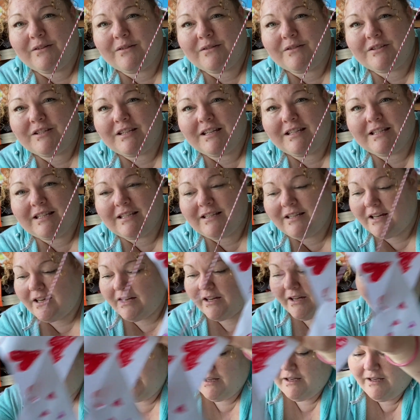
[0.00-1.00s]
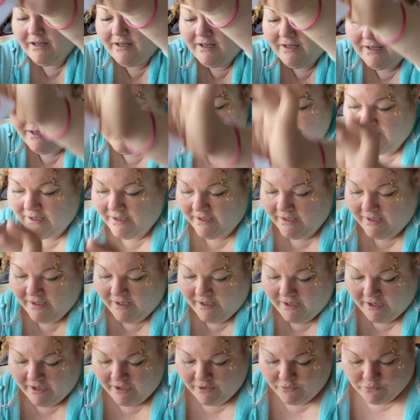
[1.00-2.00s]
she did her
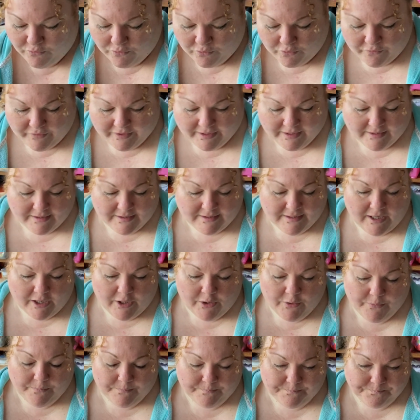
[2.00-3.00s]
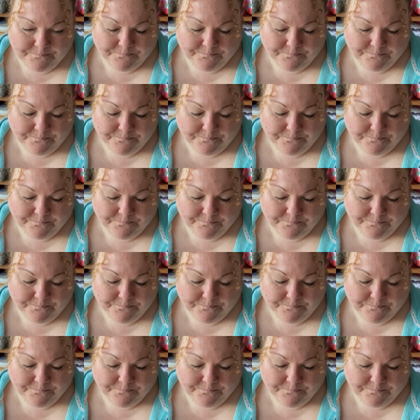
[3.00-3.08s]
drawing. So